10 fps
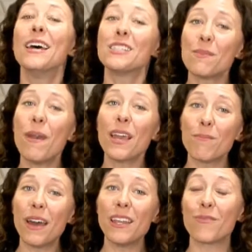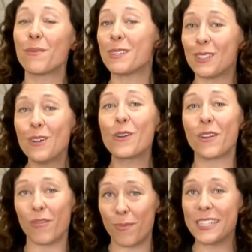to make money from this
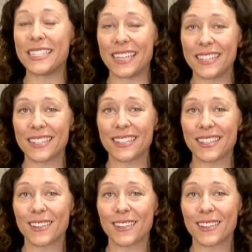lucrative business.